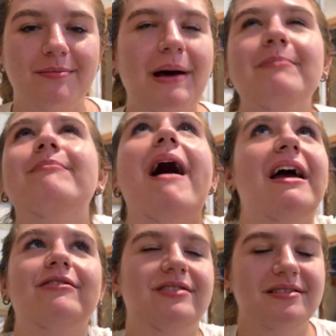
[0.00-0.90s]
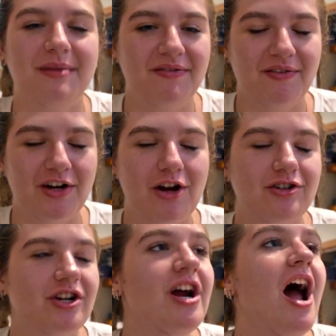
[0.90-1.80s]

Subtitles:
by miles, my favorite character,